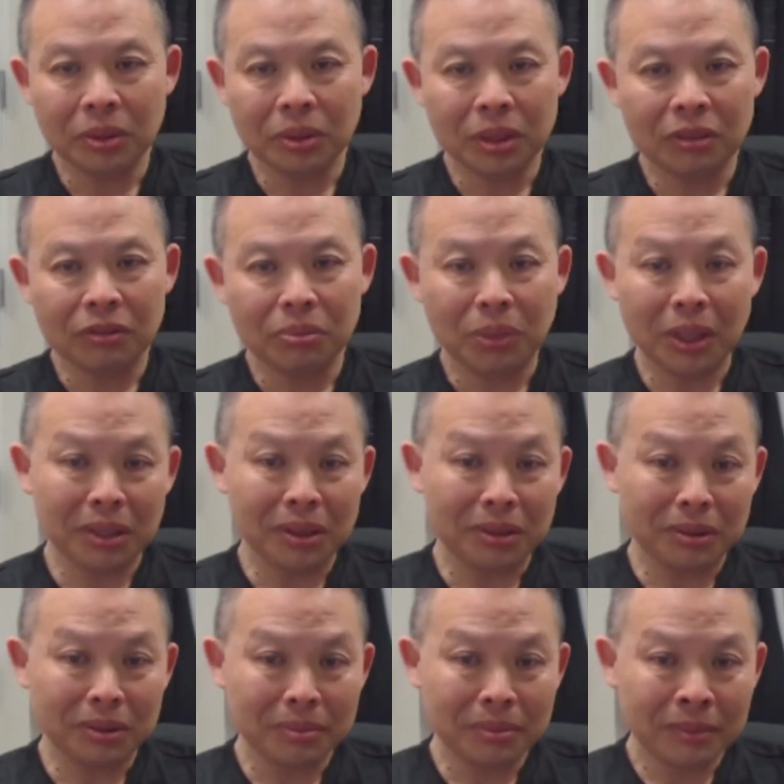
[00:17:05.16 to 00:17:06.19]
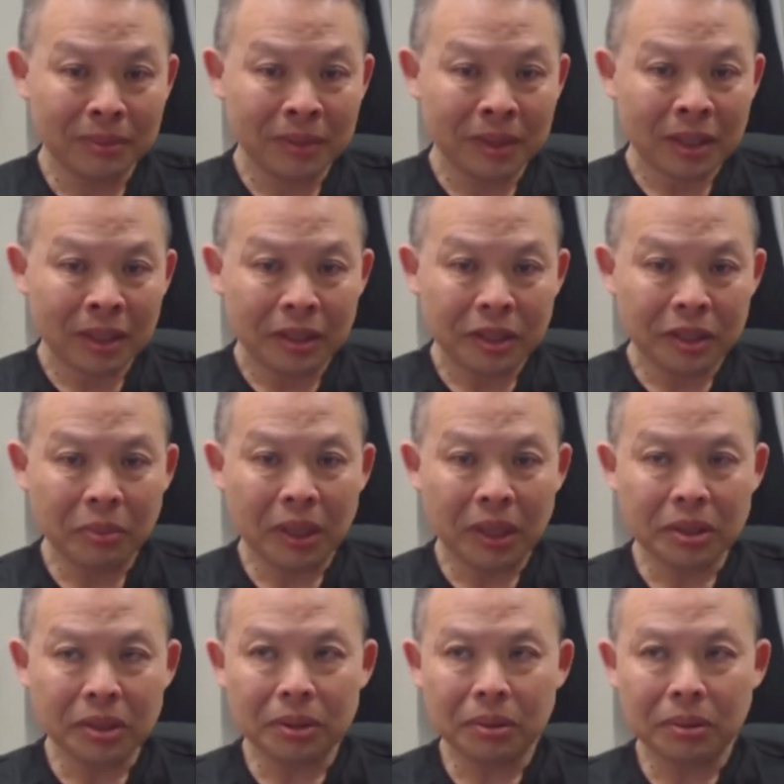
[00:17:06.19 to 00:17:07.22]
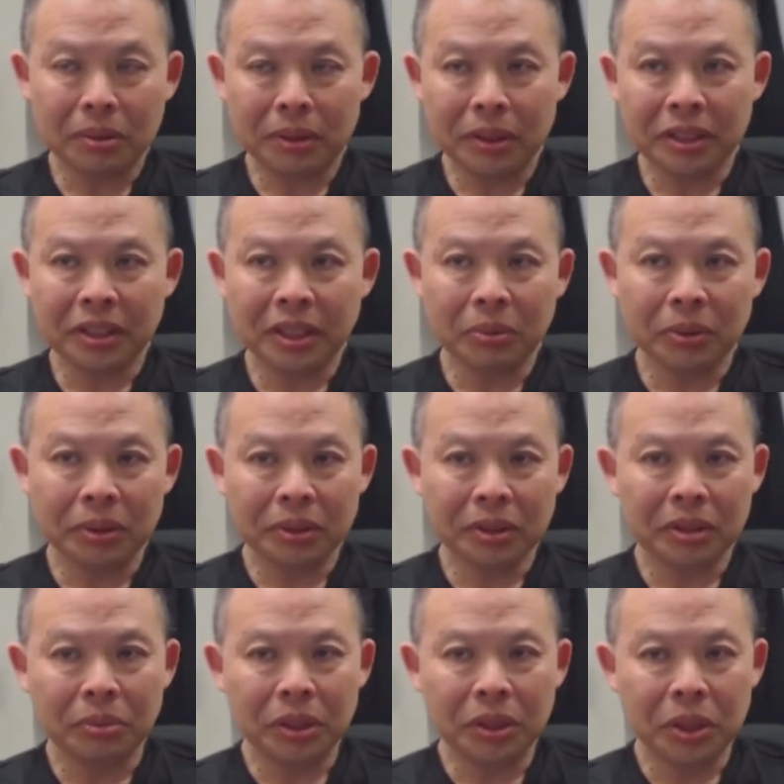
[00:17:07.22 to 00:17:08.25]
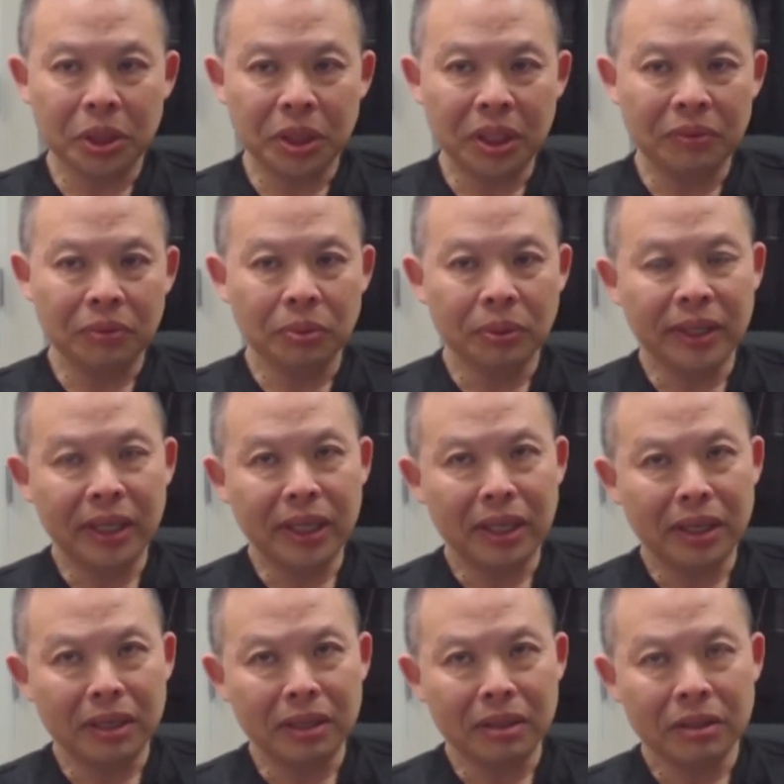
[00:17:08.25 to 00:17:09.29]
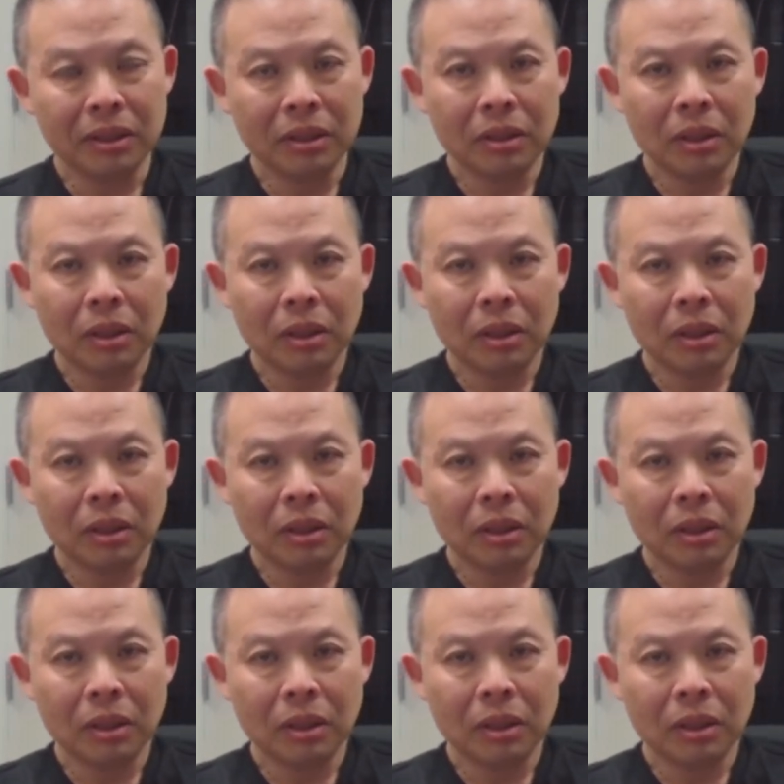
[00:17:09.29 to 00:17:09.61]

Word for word: dose of methadone. Suboxone and a stable dose can be achieved within